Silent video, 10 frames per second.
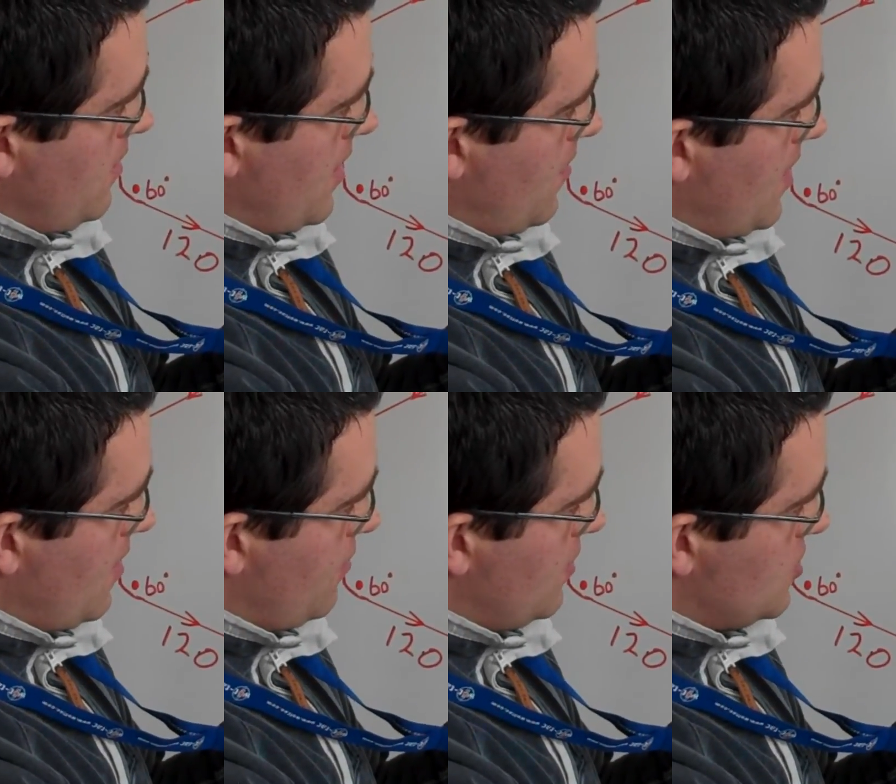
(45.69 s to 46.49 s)
There we are,
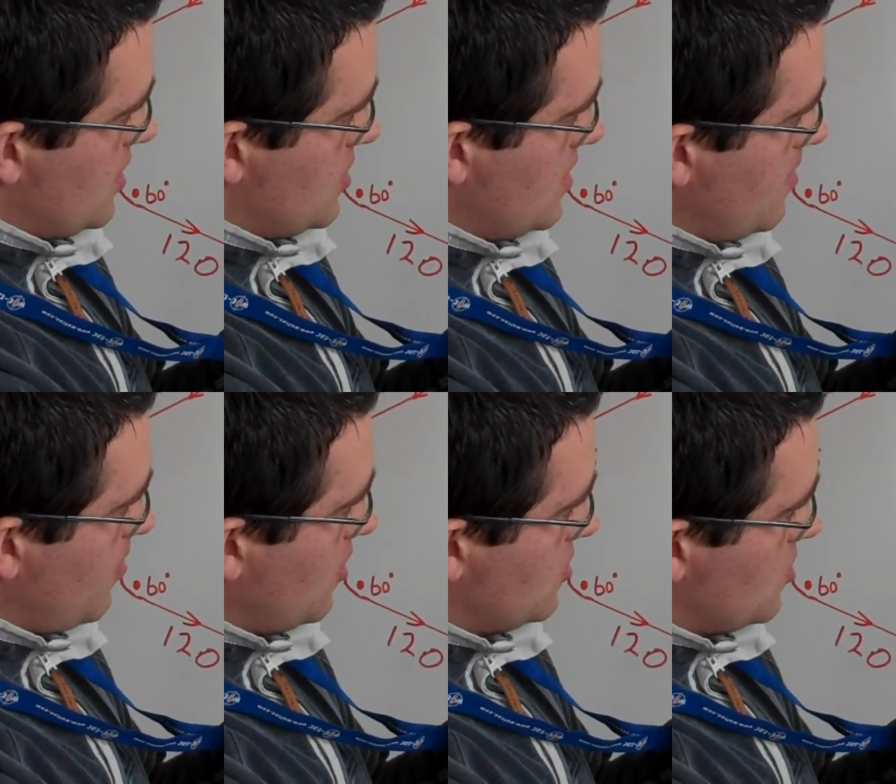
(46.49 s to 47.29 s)
360,
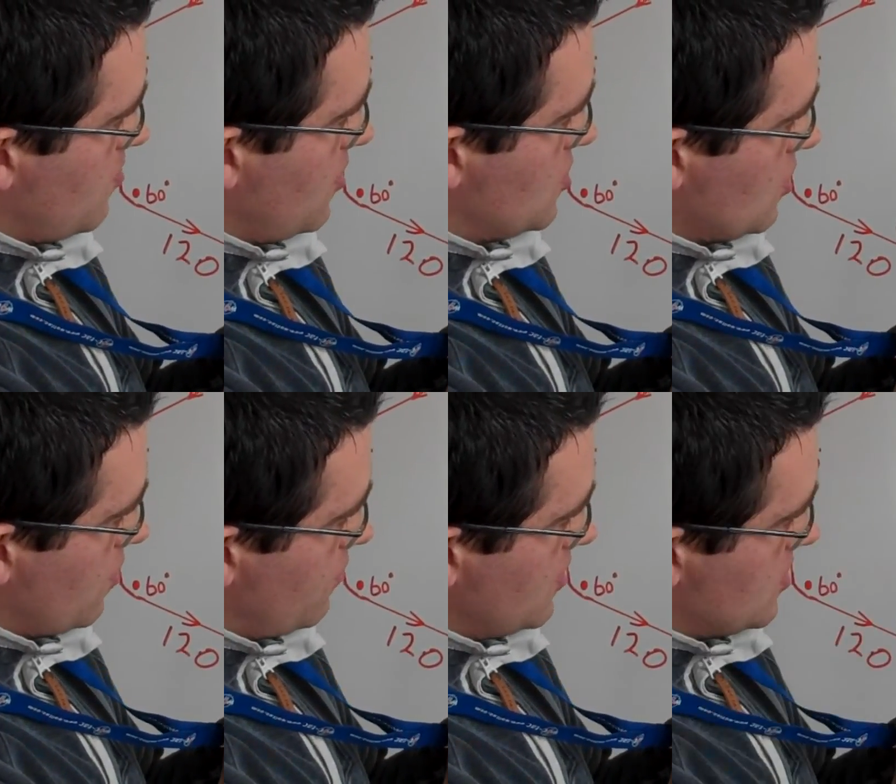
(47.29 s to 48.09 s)
pointer's pointing on
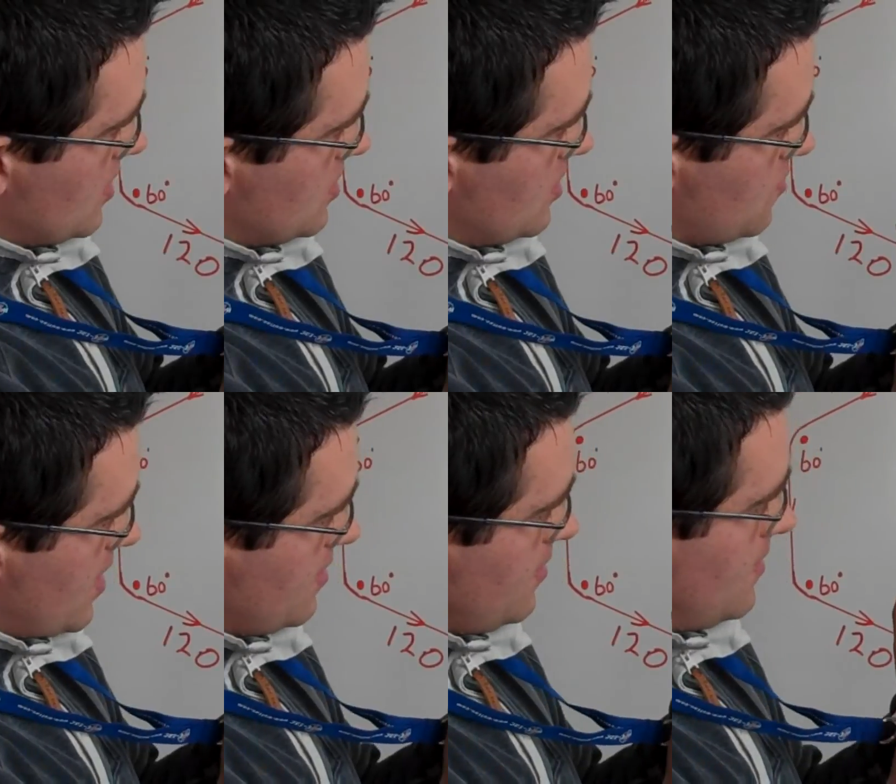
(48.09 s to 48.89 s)
360 as
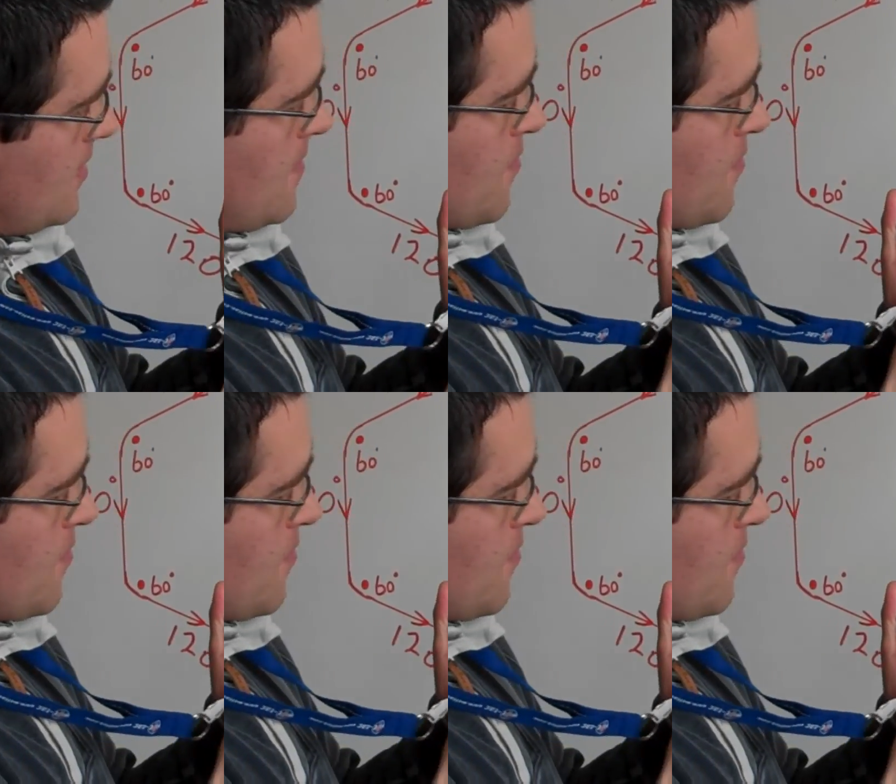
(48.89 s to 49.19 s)
well.